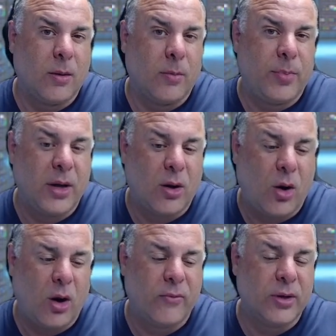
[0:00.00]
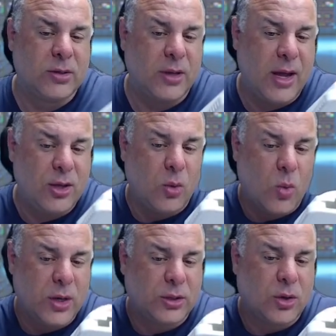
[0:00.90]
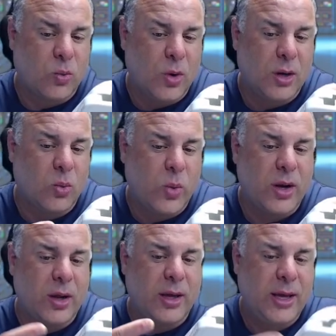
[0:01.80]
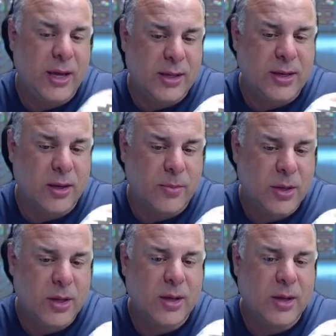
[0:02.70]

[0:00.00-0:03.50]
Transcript: Bit Harvest and you want it to run with Helium,